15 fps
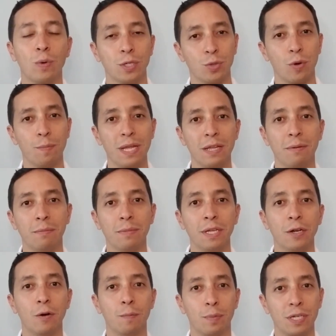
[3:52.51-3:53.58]
which would be,
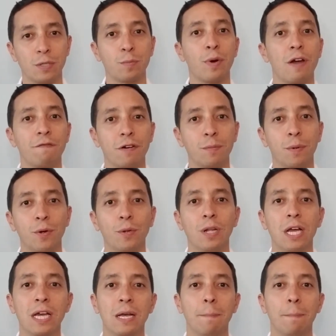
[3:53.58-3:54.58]
is preferable.